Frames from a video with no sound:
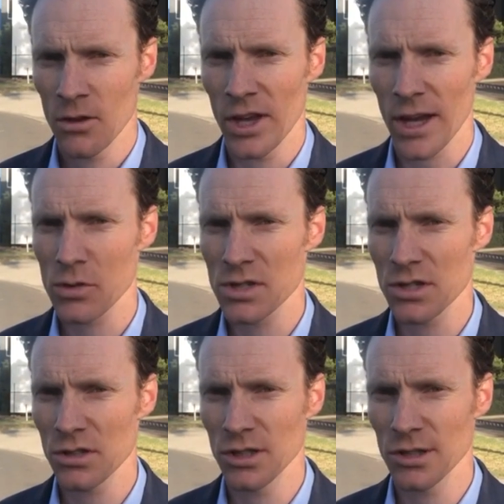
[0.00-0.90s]
The
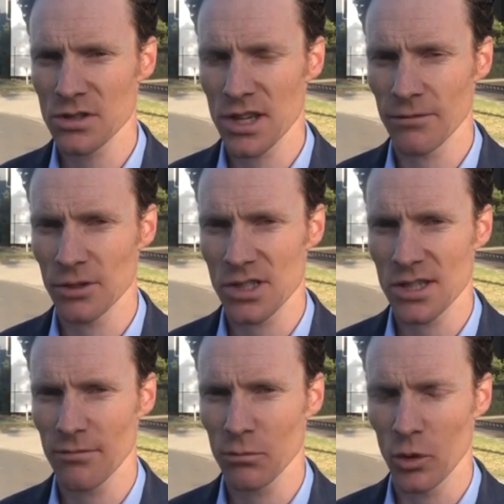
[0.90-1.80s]
acquisition yields averaged
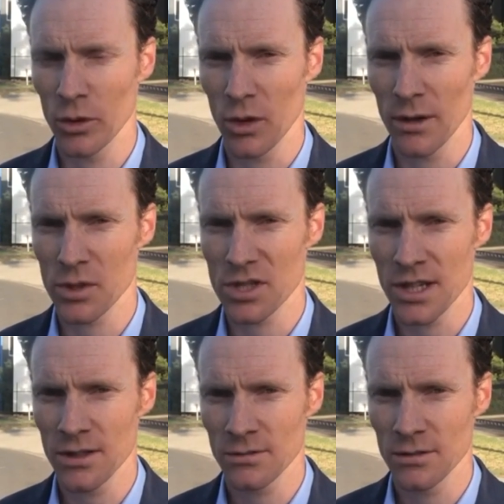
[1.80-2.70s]

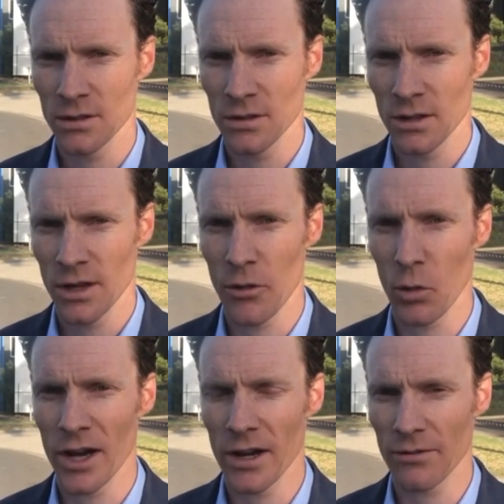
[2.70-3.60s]
7.1%, and the
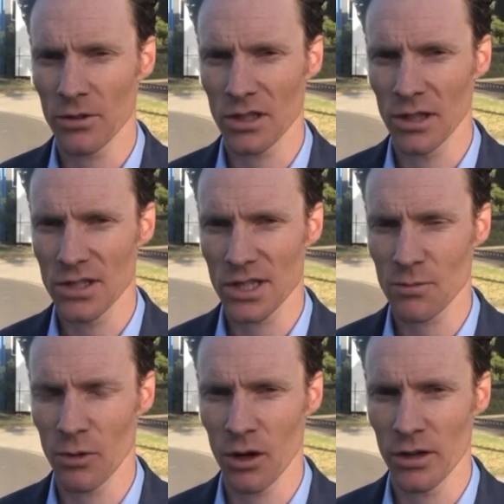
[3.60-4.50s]
weighted average lease
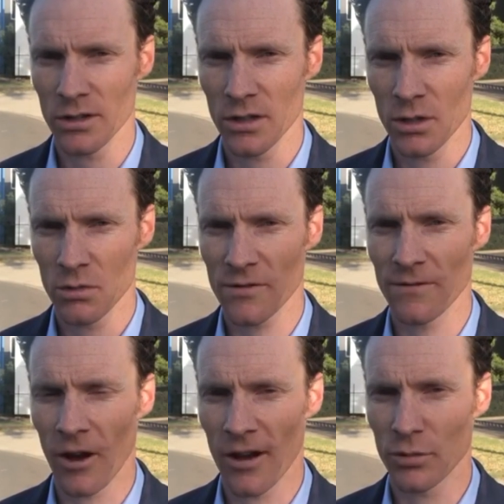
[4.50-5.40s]
expiry was
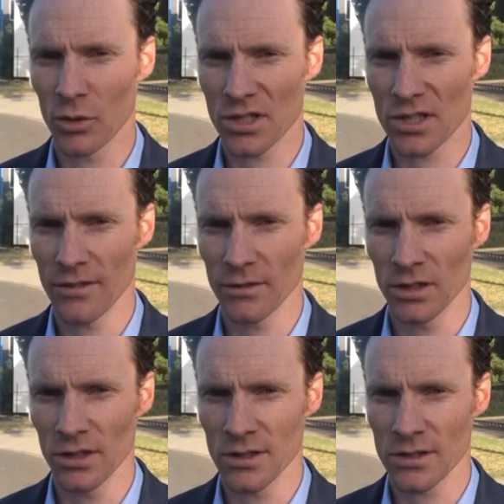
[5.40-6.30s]

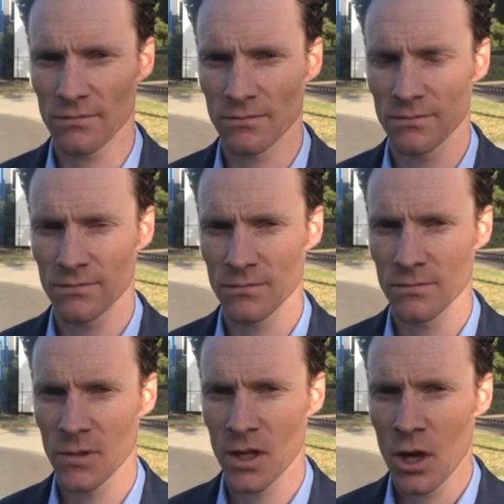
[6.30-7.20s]
5.7 years.
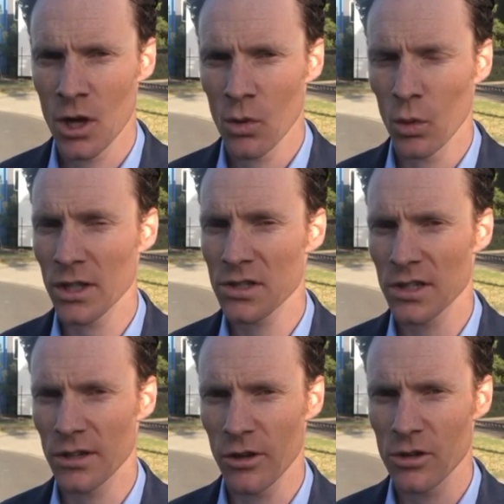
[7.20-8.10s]
We
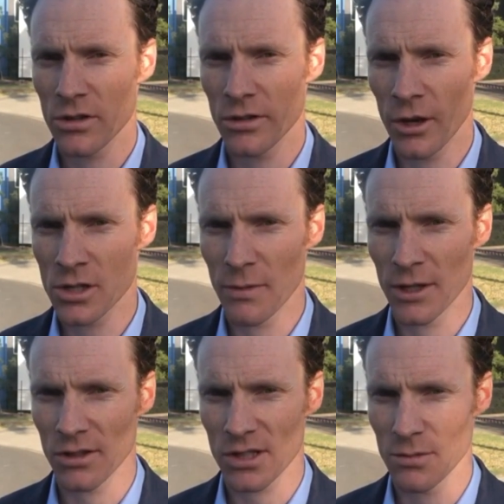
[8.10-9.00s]
consider those
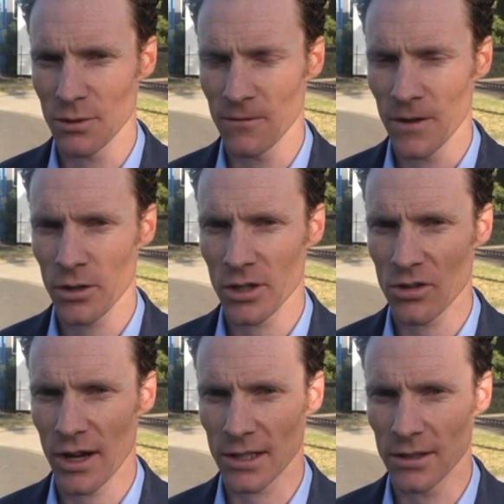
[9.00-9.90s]
metrics to be very
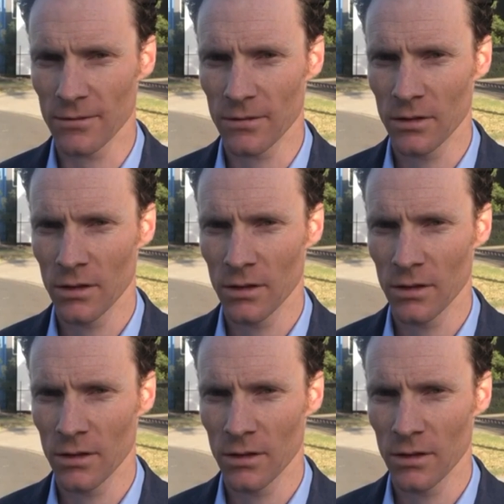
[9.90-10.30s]
attractive